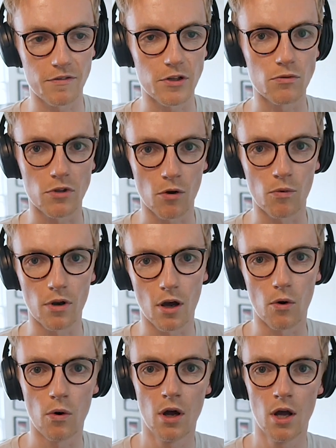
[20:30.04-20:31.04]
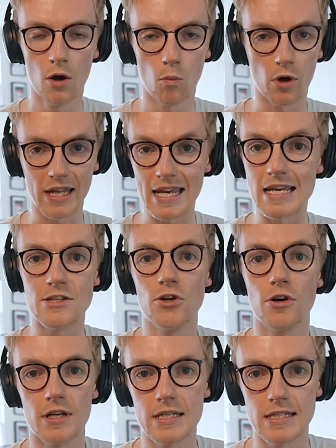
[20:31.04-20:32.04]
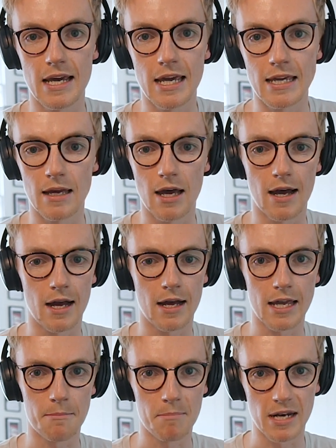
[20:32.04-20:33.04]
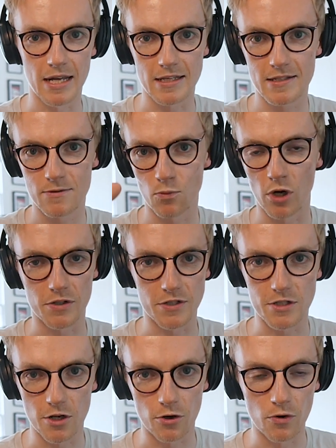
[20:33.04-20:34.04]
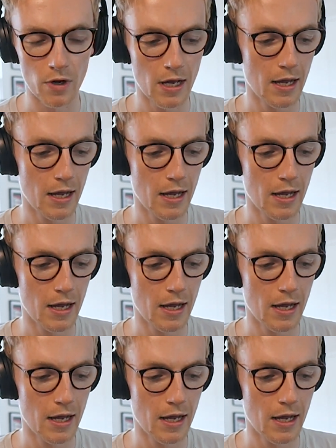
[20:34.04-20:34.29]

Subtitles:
if you don't know what it is you're going to say in minutes 1 to 2.